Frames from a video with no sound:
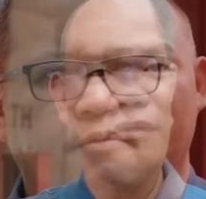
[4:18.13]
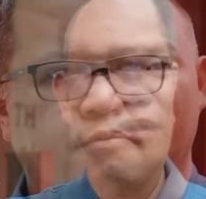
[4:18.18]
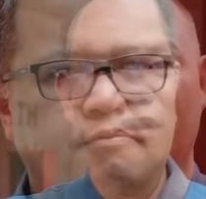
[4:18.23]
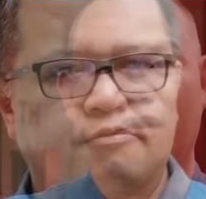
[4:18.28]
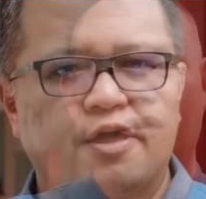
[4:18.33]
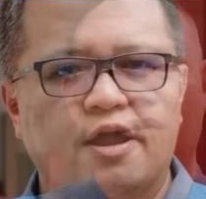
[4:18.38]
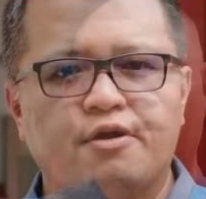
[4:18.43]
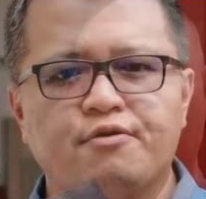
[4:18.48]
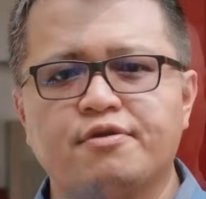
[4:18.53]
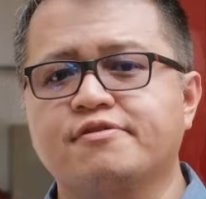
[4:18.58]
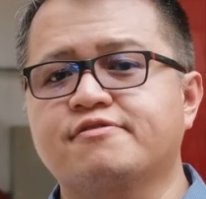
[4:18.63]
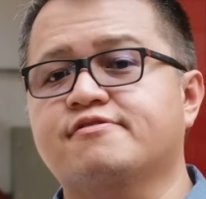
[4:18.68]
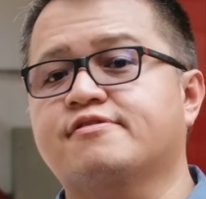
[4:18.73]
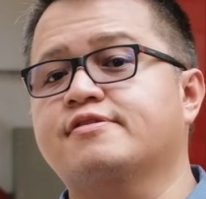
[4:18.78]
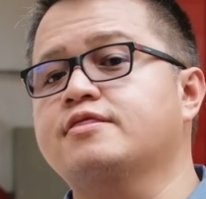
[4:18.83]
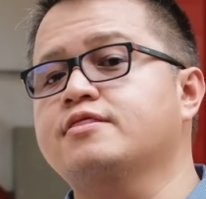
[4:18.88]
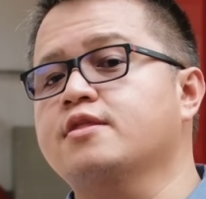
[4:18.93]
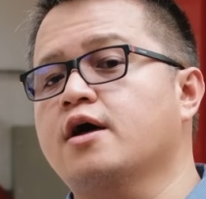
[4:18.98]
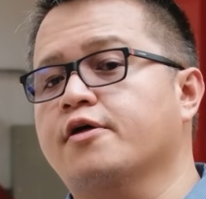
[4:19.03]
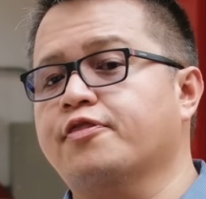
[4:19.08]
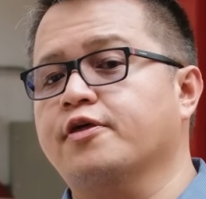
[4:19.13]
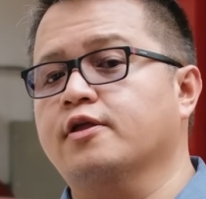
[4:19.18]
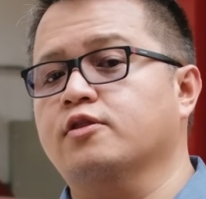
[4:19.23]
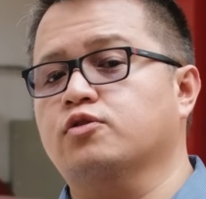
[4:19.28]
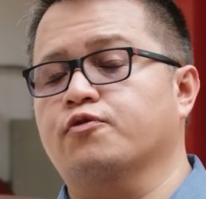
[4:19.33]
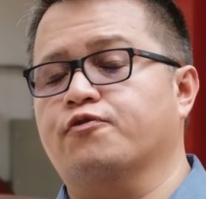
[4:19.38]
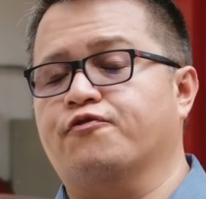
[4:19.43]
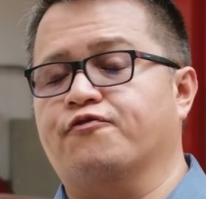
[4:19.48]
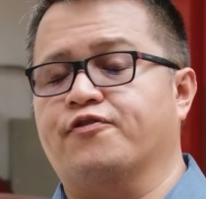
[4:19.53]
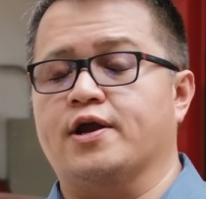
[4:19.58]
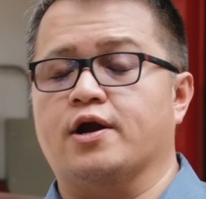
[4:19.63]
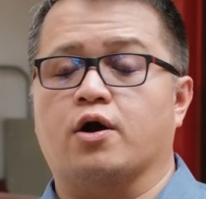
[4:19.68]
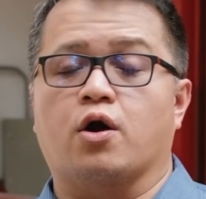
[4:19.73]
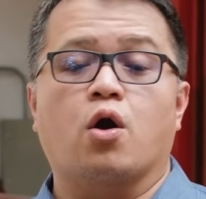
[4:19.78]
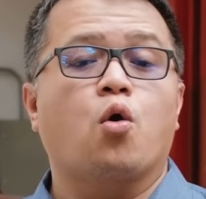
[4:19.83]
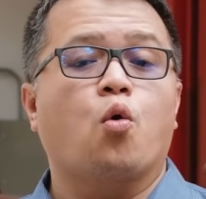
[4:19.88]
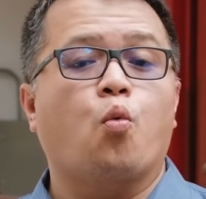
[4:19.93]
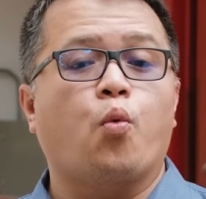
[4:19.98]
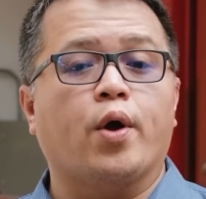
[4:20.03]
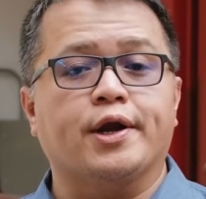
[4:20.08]
There is nothing to fear
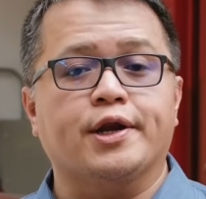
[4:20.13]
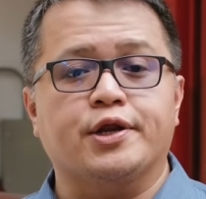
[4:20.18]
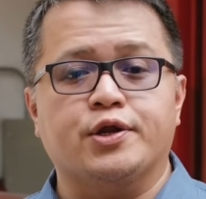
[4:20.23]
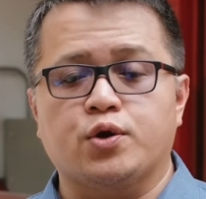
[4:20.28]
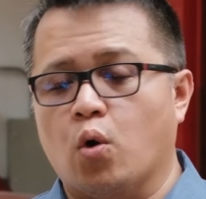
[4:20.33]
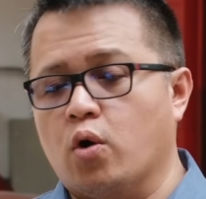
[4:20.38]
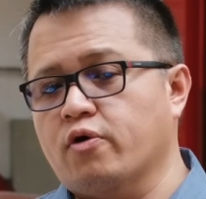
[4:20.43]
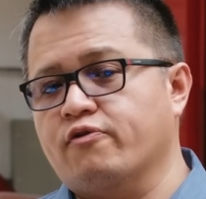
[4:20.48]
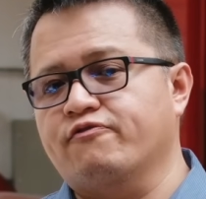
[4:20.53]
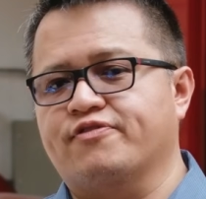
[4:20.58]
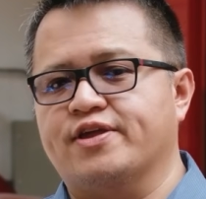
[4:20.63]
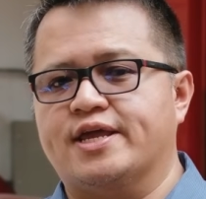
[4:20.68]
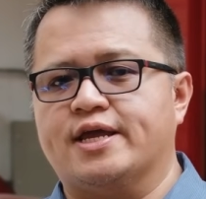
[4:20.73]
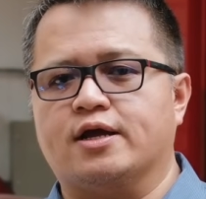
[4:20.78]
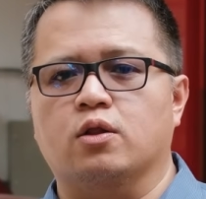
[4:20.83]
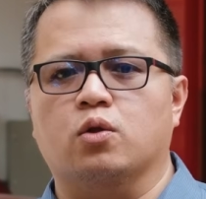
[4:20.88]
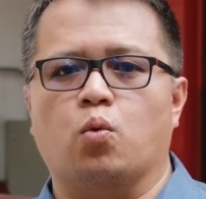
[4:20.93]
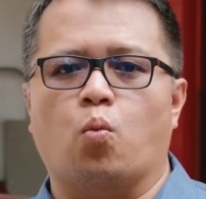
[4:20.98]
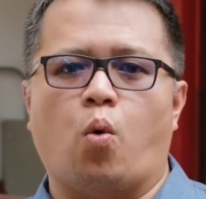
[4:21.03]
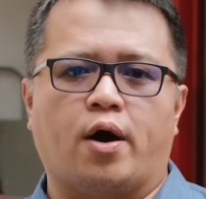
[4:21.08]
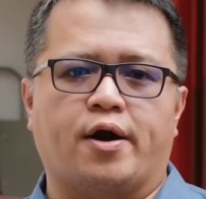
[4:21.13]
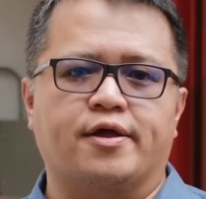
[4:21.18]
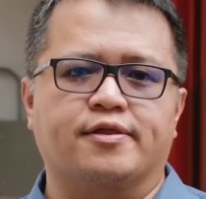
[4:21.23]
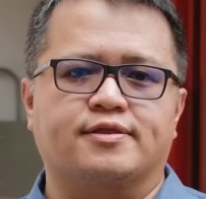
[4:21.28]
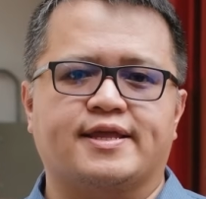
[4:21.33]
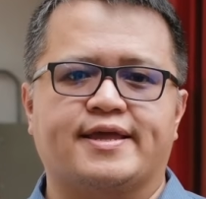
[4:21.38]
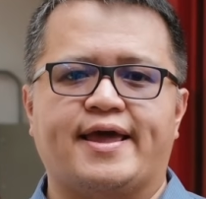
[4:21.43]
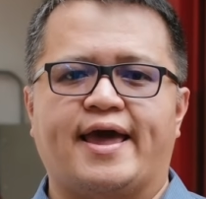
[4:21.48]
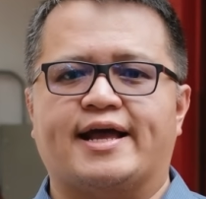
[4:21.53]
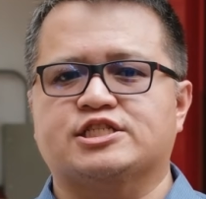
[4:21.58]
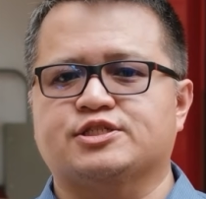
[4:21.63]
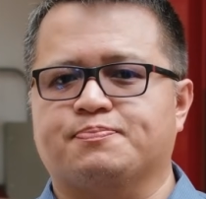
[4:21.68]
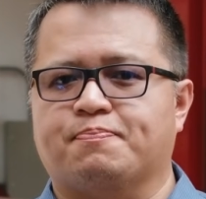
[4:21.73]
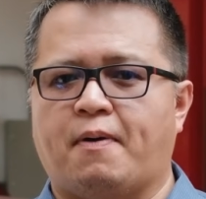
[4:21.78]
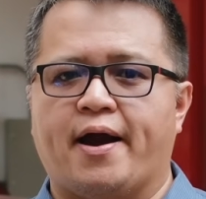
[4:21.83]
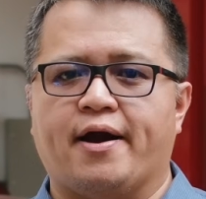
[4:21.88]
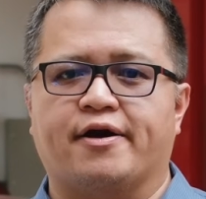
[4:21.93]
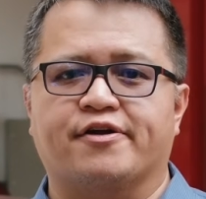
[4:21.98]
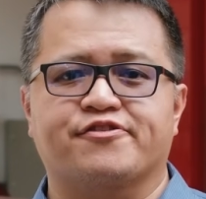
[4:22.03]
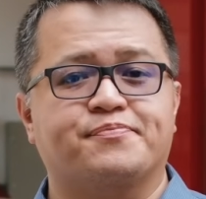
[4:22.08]
when your vehicle warranty
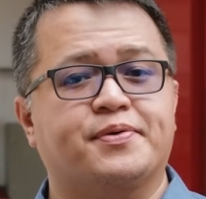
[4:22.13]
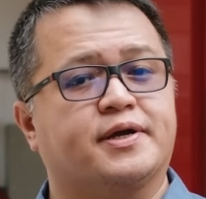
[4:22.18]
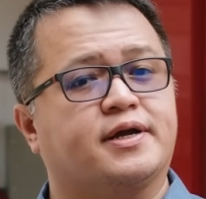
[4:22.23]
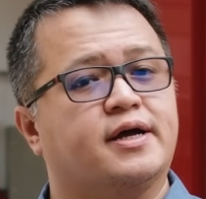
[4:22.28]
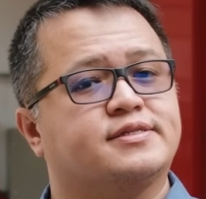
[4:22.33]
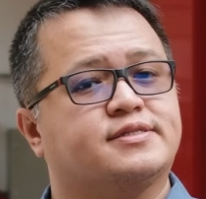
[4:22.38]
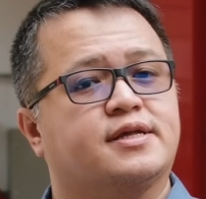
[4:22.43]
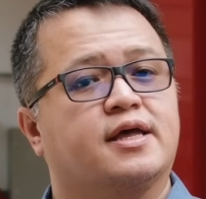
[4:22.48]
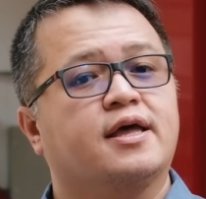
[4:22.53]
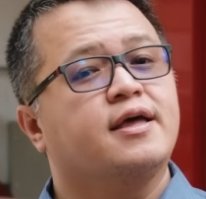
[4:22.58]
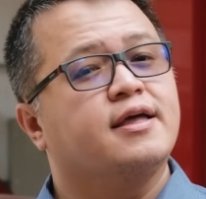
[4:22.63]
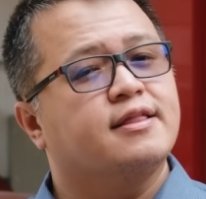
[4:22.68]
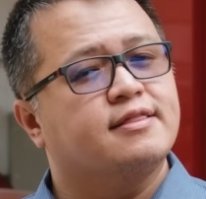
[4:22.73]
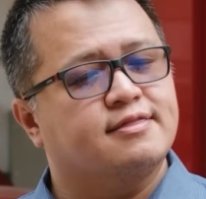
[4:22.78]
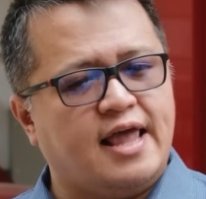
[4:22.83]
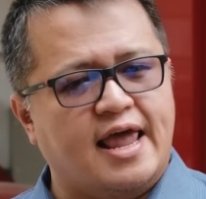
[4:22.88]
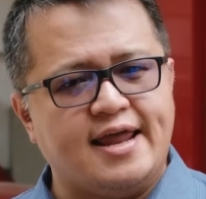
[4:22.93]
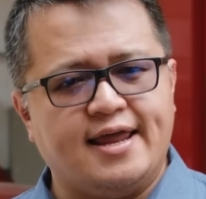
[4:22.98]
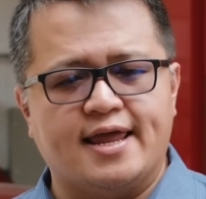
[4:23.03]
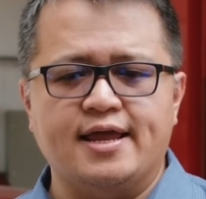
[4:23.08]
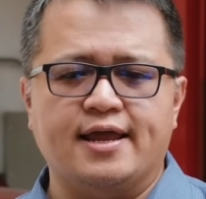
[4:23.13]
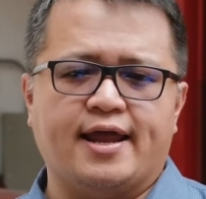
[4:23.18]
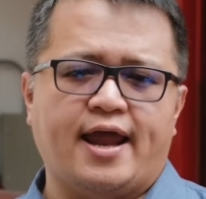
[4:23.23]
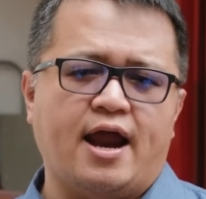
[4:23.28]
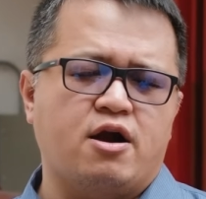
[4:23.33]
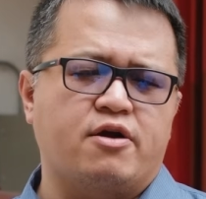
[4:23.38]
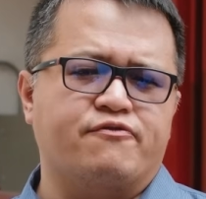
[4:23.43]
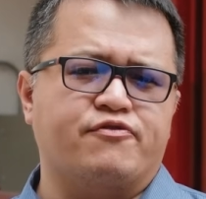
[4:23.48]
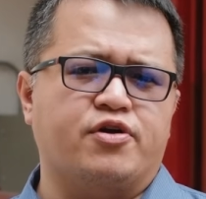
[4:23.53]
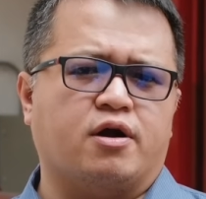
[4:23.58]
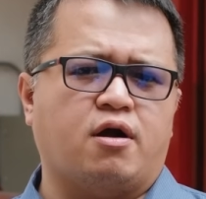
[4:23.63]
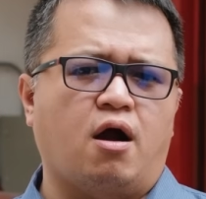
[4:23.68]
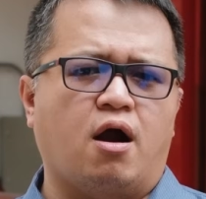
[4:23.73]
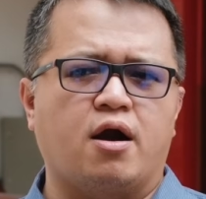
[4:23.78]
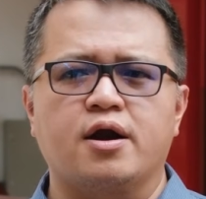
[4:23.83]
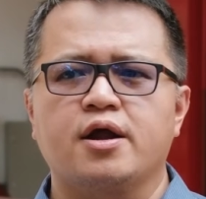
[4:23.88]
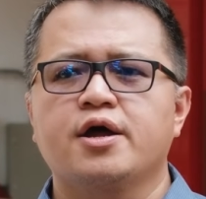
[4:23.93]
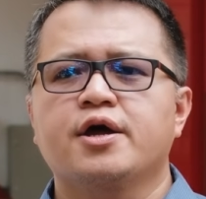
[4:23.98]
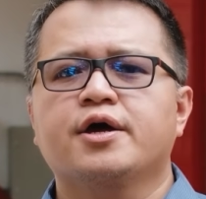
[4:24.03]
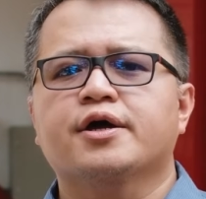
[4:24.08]
expires because taking care of your
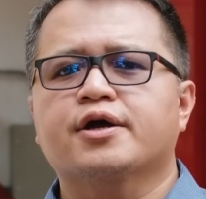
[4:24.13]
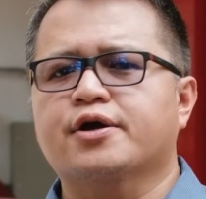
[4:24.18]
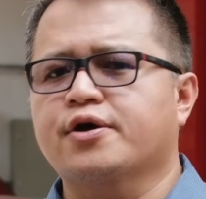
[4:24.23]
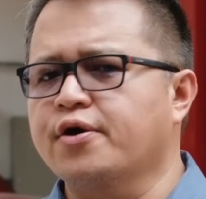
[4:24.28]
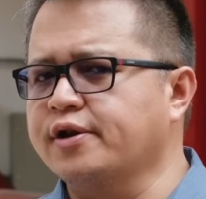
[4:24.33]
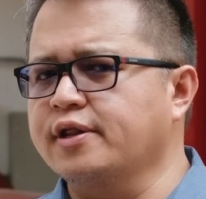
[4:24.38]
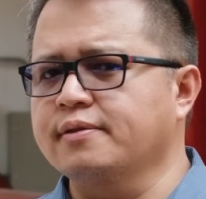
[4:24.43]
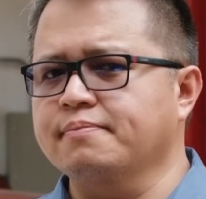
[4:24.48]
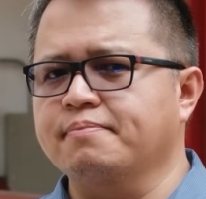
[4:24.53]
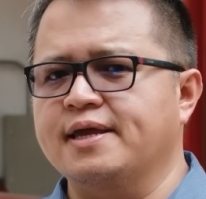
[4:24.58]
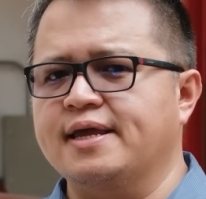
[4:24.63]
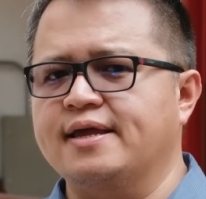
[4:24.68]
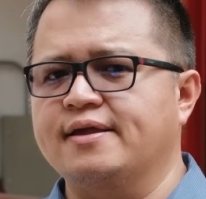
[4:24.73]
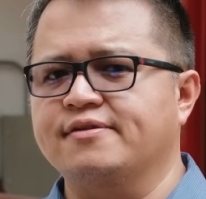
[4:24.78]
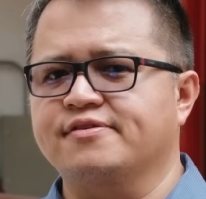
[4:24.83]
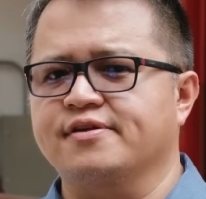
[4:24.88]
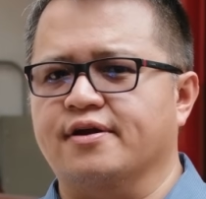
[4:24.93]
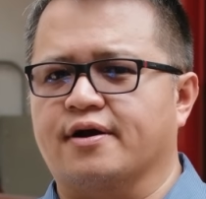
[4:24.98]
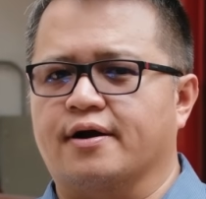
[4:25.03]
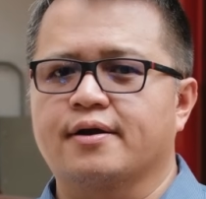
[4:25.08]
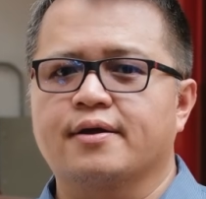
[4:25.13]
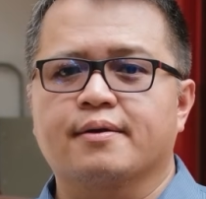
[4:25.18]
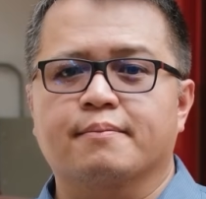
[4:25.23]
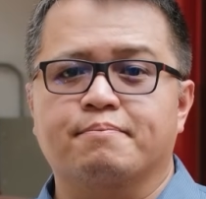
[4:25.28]
car couldn't be easier,